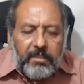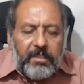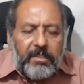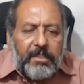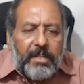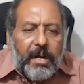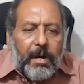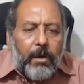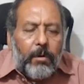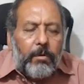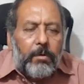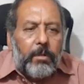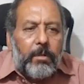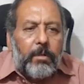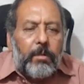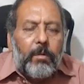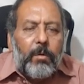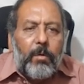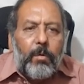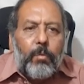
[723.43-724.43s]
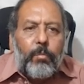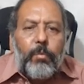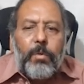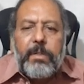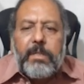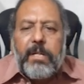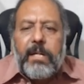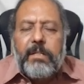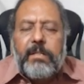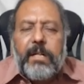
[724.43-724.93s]
Now, what
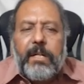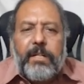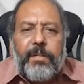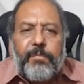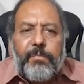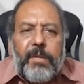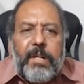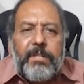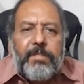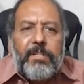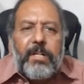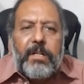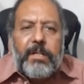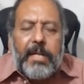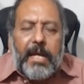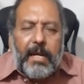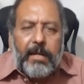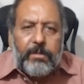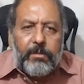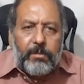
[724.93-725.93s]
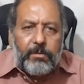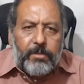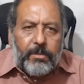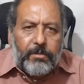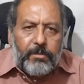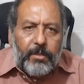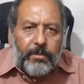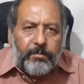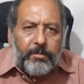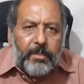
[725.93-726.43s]
are the differential diagnoses
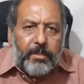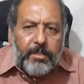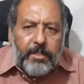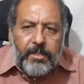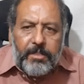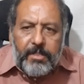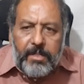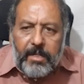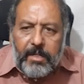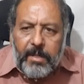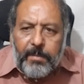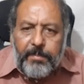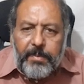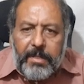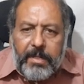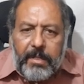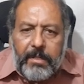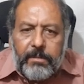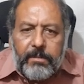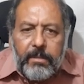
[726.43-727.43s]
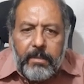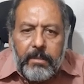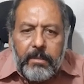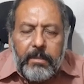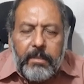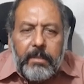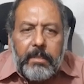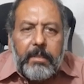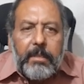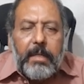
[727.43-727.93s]
of the Tinea capitis?
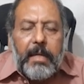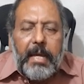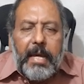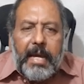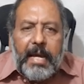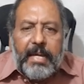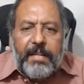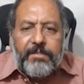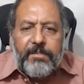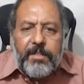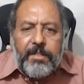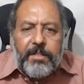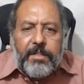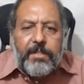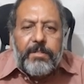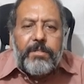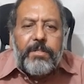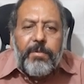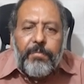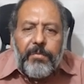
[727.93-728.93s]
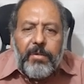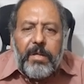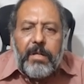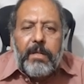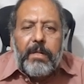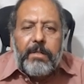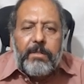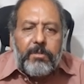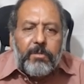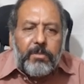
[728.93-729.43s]
As it is
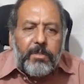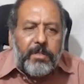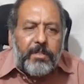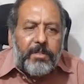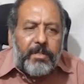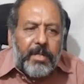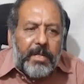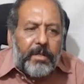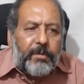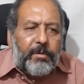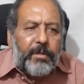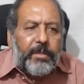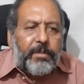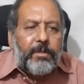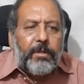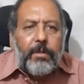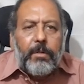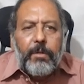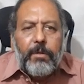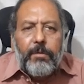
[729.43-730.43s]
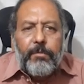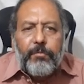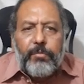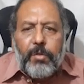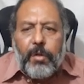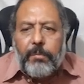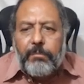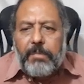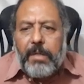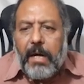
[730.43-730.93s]
difficult to distinguish
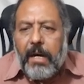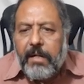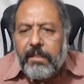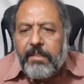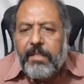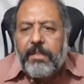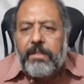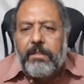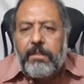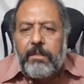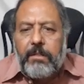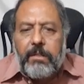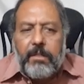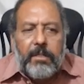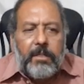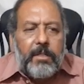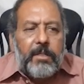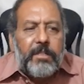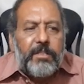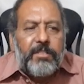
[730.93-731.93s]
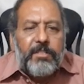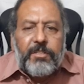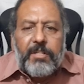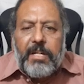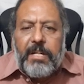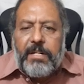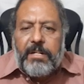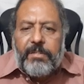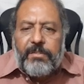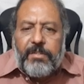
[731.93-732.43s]
from the other
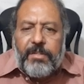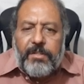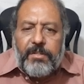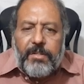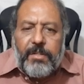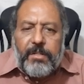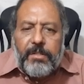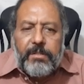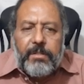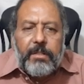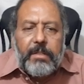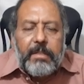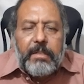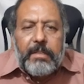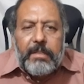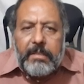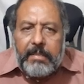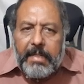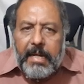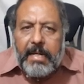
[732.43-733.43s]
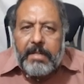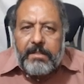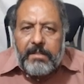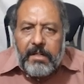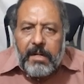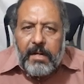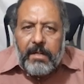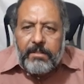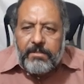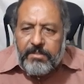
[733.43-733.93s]
skin diseases that
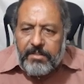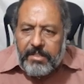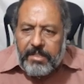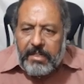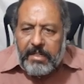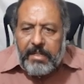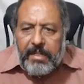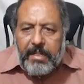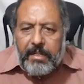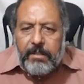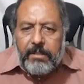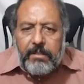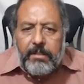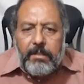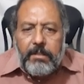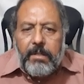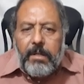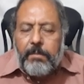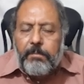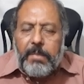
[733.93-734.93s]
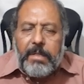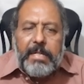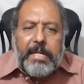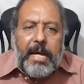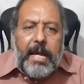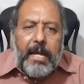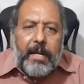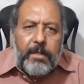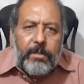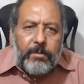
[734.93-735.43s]
cause scaling, the
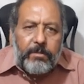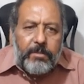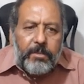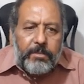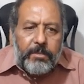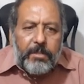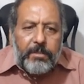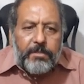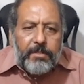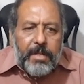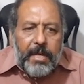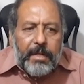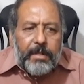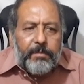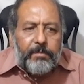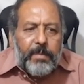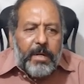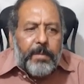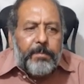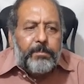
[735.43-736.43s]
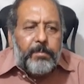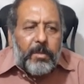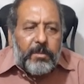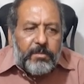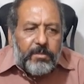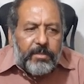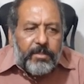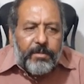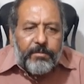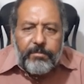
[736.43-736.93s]
diagnosis is done by
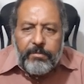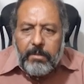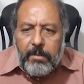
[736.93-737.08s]
positive